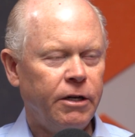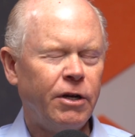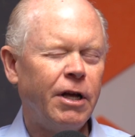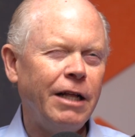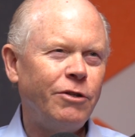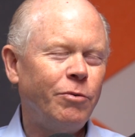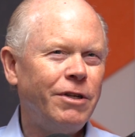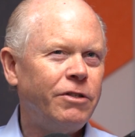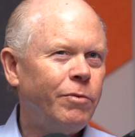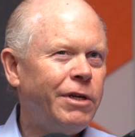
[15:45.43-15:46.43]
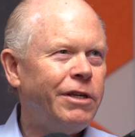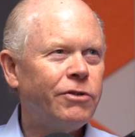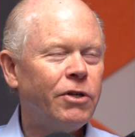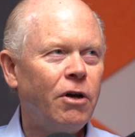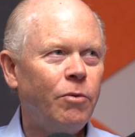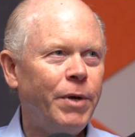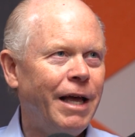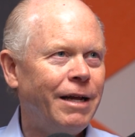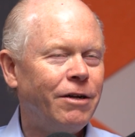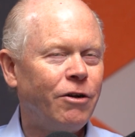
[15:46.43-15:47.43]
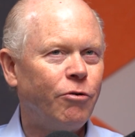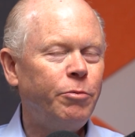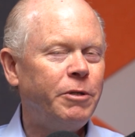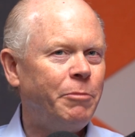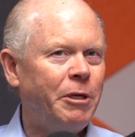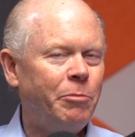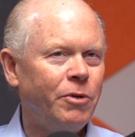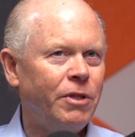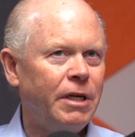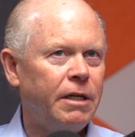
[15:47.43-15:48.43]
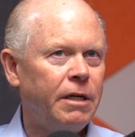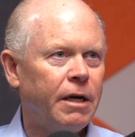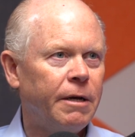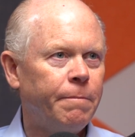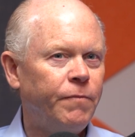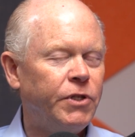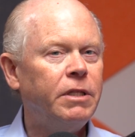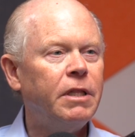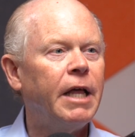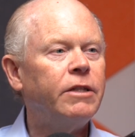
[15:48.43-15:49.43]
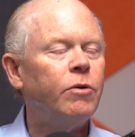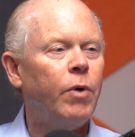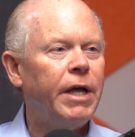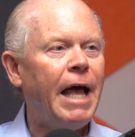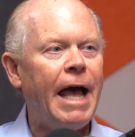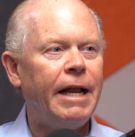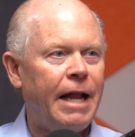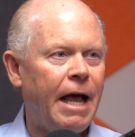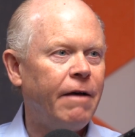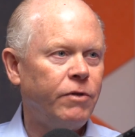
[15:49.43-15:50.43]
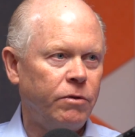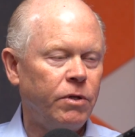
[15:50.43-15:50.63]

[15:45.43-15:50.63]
God, 20 years ago, we had groups of people that didn't like the way Haddon Avenue